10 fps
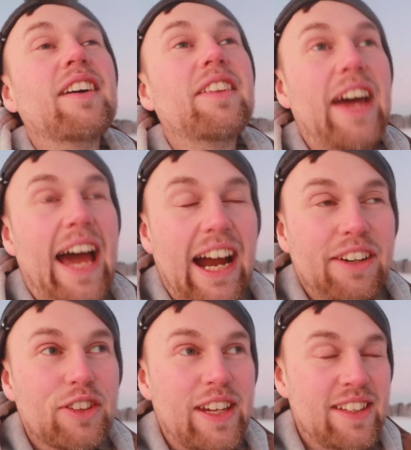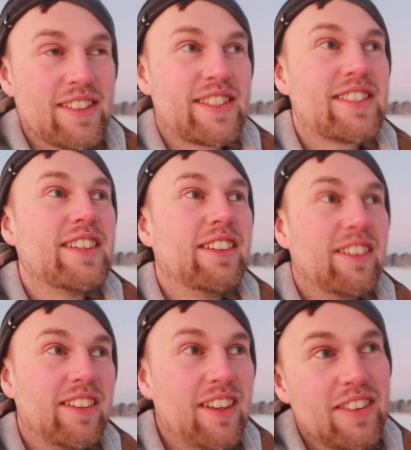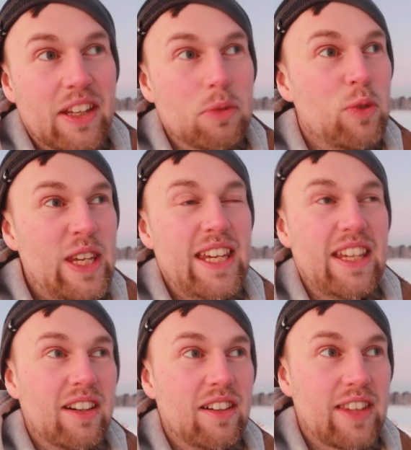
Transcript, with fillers: the arrogance that we